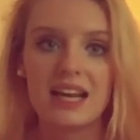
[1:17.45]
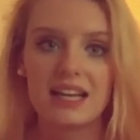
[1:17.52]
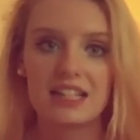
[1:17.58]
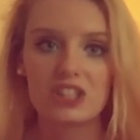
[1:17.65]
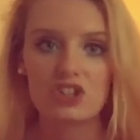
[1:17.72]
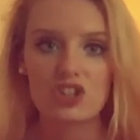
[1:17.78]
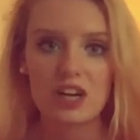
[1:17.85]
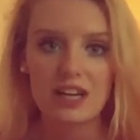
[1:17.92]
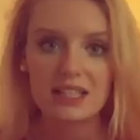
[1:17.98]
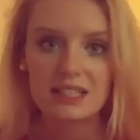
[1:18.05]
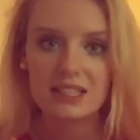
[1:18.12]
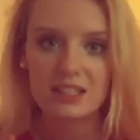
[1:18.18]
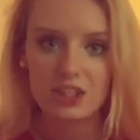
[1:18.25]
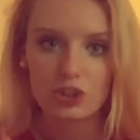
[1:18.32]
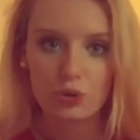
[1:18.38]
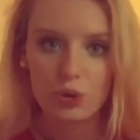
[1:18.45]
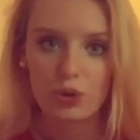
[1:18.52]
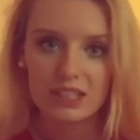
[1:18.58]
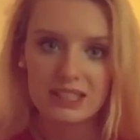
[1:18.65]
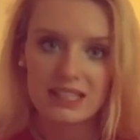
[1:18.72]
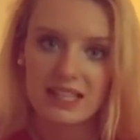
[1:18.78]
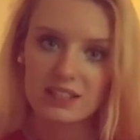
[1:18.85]
is just the door
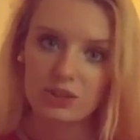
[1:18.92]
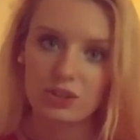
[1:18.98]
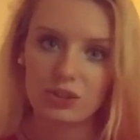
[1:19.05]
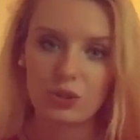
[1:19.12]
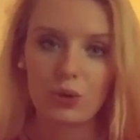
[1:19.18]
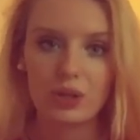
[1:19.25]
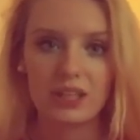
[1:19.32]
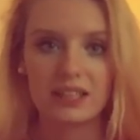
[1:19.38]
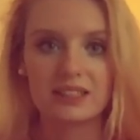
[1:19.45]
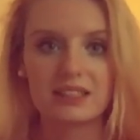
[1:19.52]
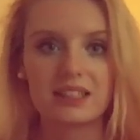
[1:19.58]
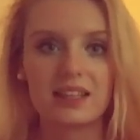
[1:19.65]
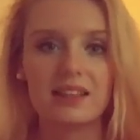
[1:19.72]
is next to the toilet,